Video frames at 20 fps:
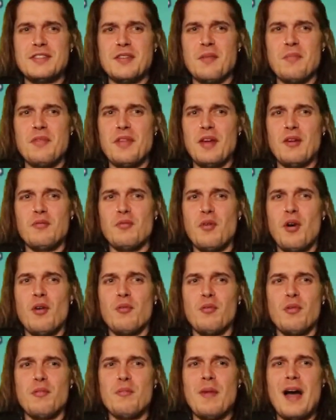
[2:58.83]
something wrong
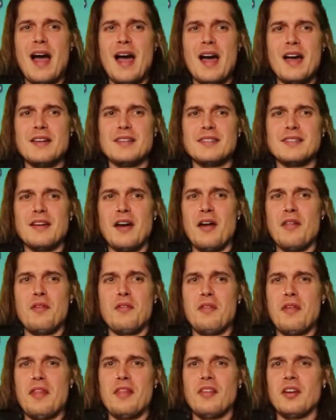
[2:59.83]
with my eyes other
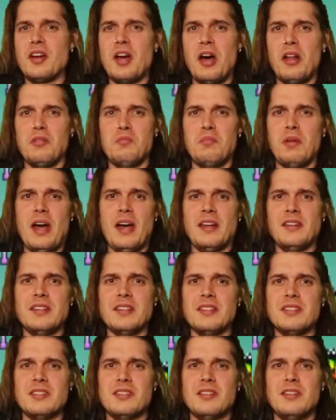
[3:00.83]
than the color
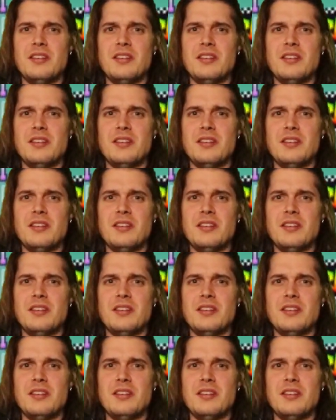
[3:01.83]
blindness.